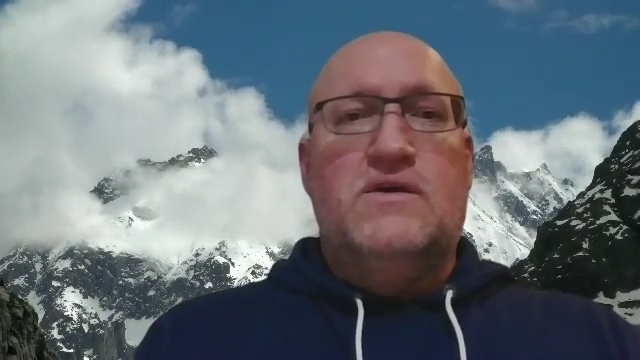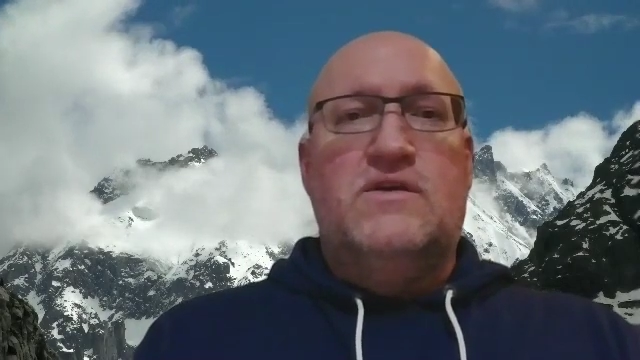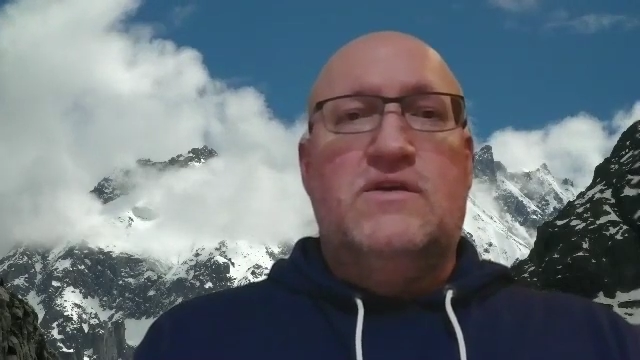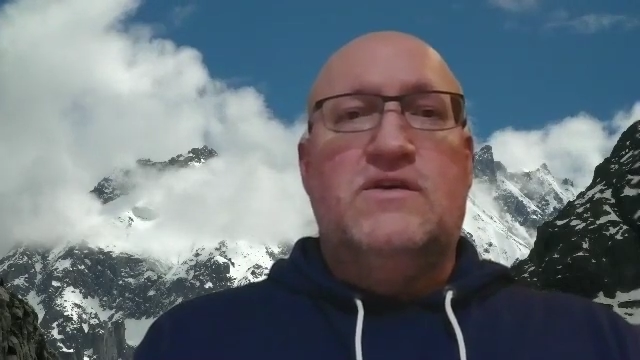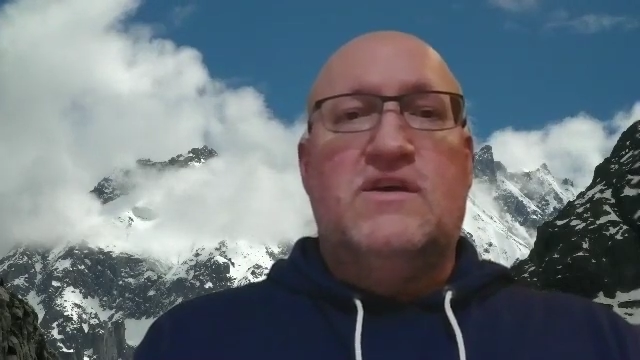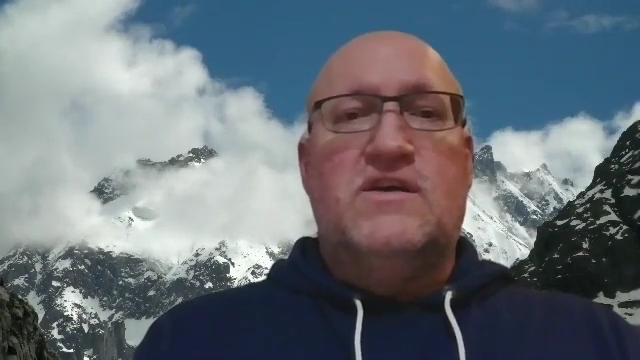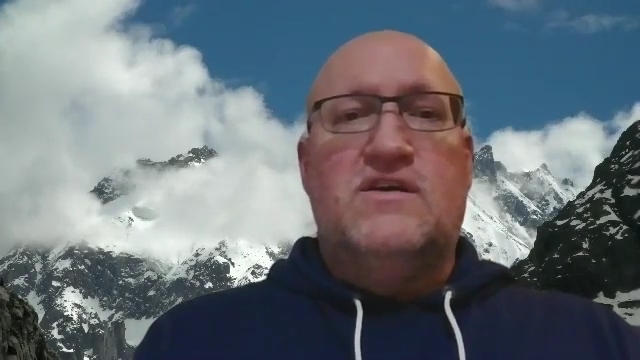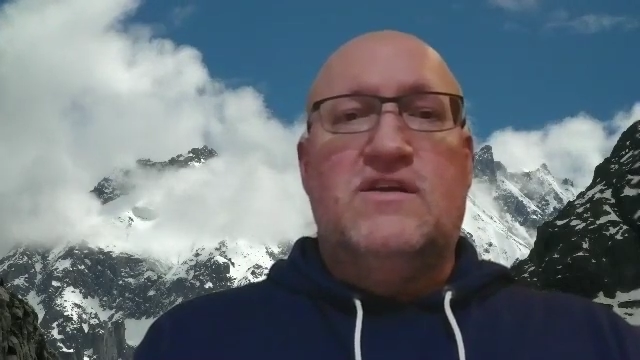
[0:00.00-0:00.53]
you
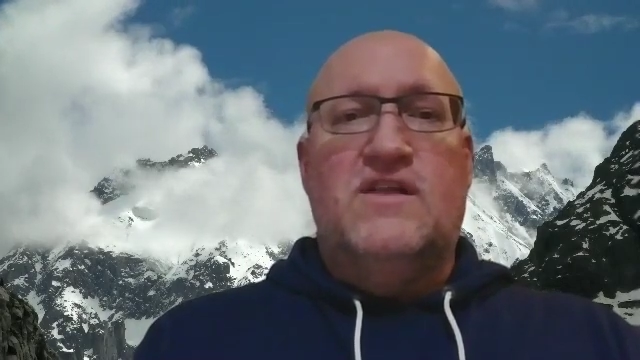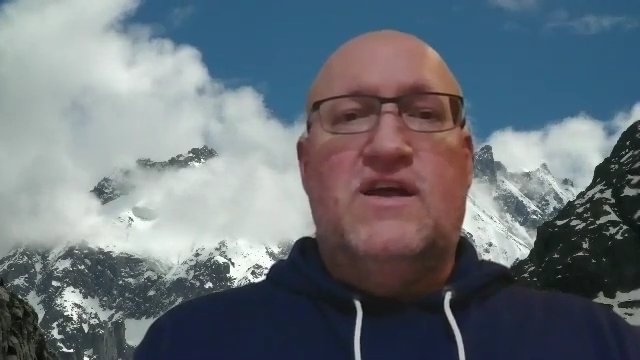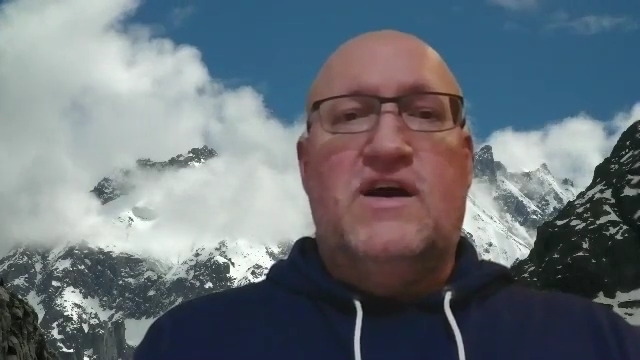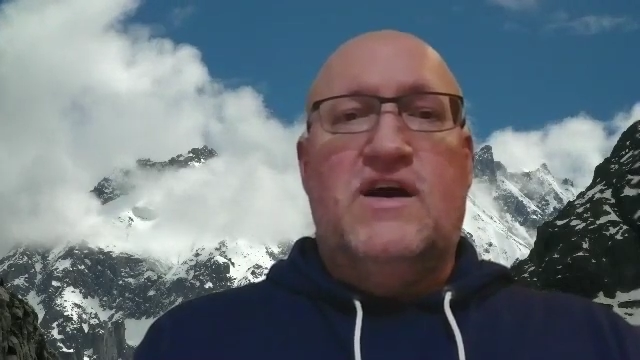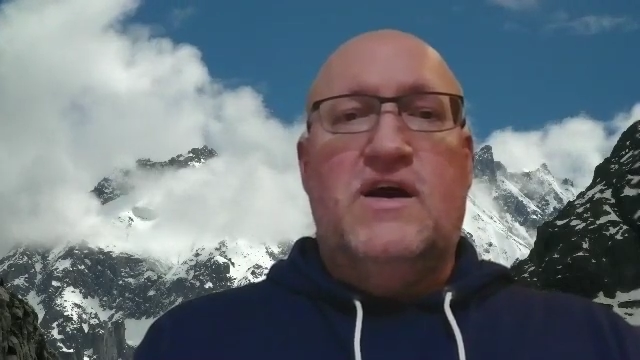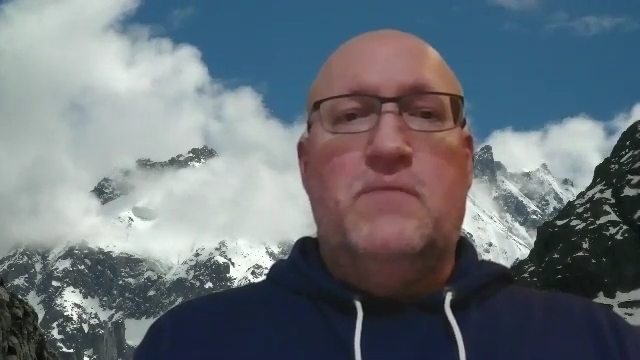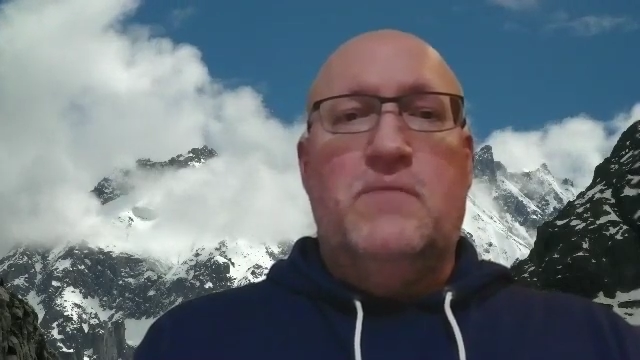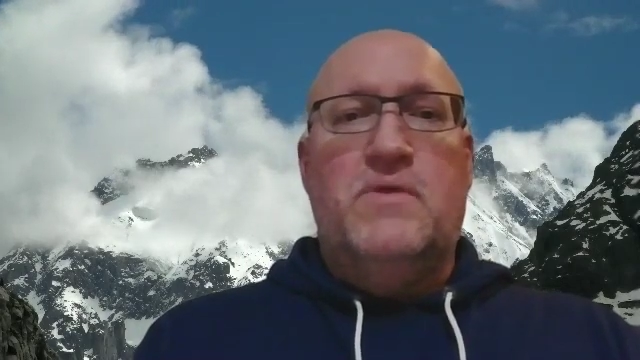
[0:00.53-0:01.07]
can
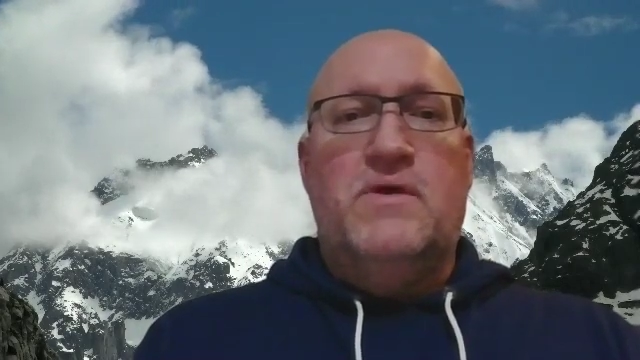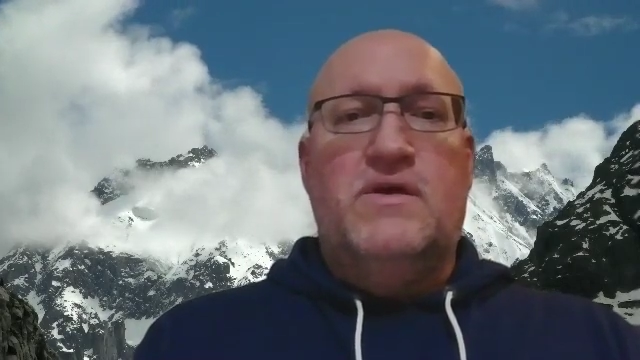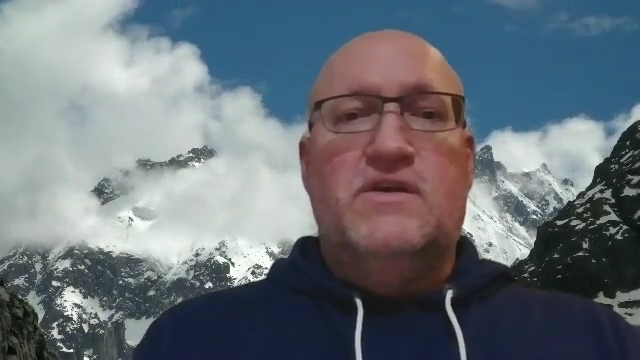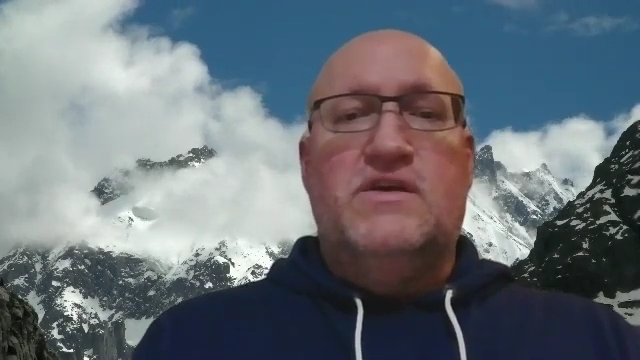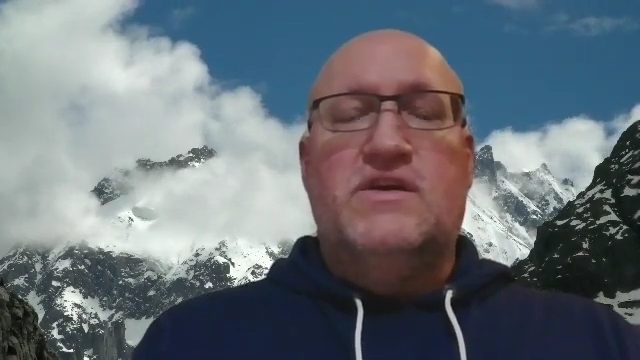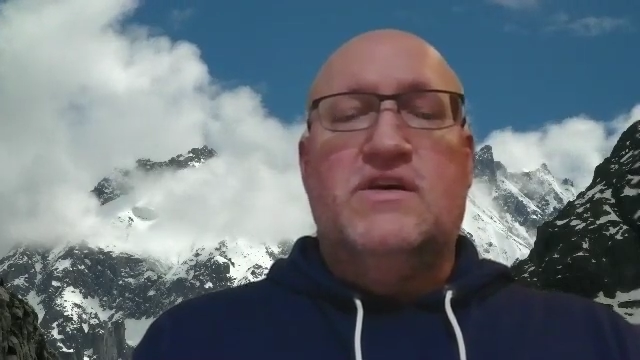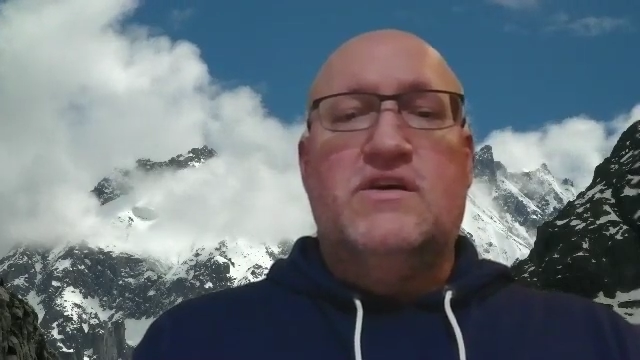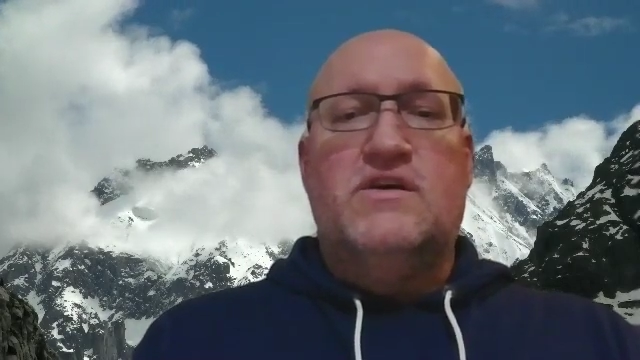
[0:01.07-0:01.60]
climb,
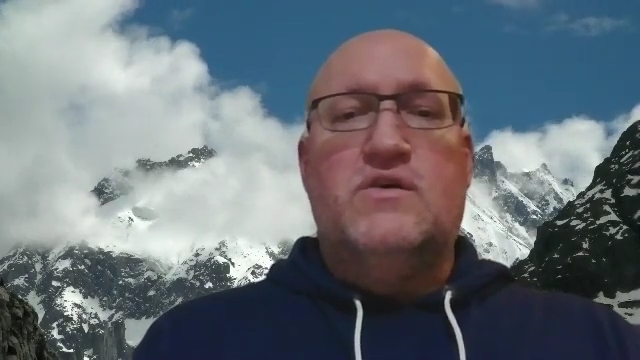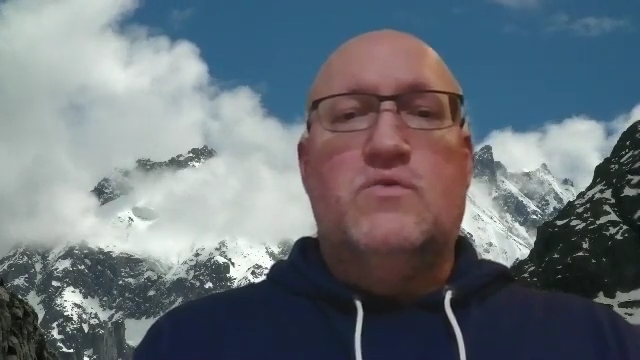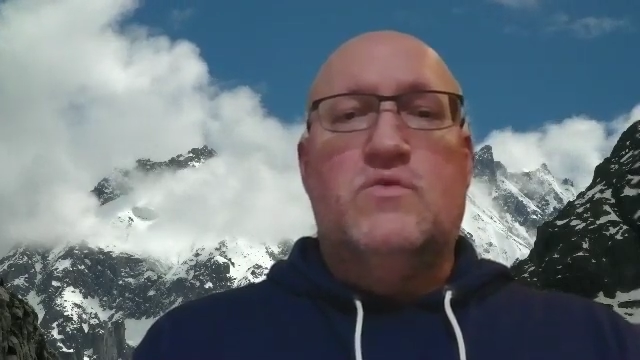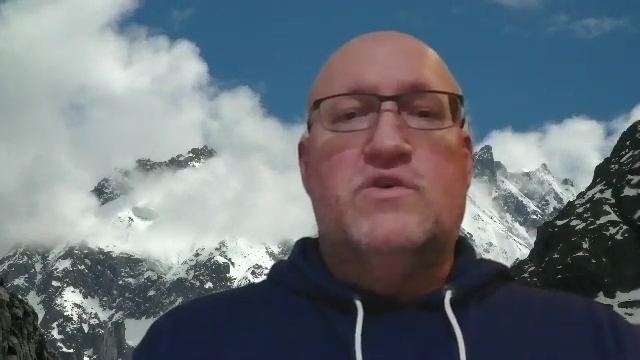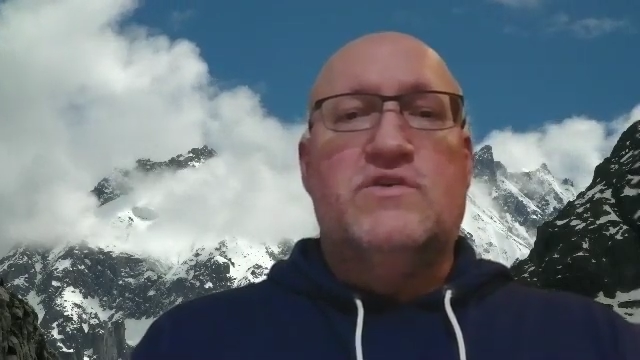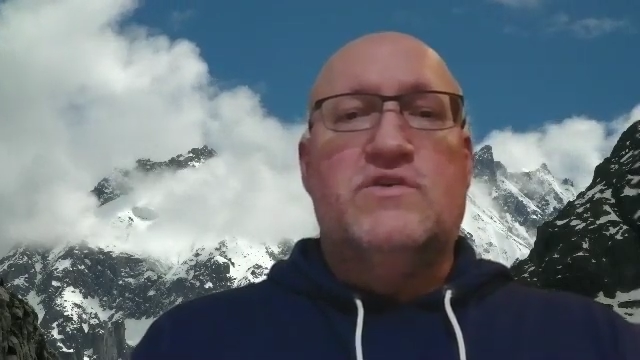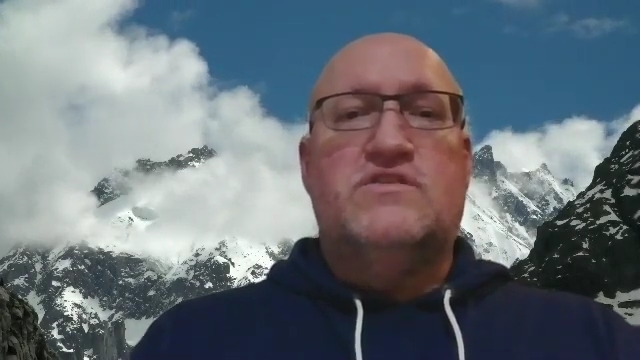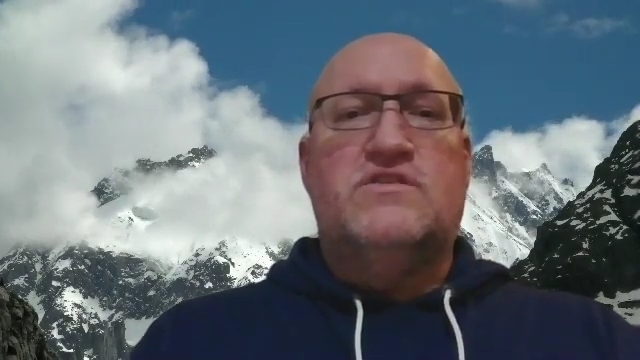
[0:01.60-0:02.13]
you can go
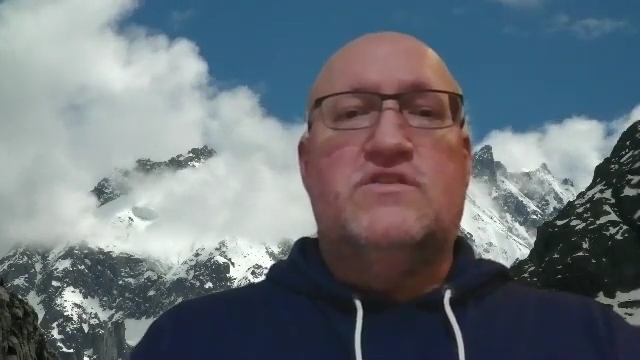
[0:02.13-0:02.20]
where it's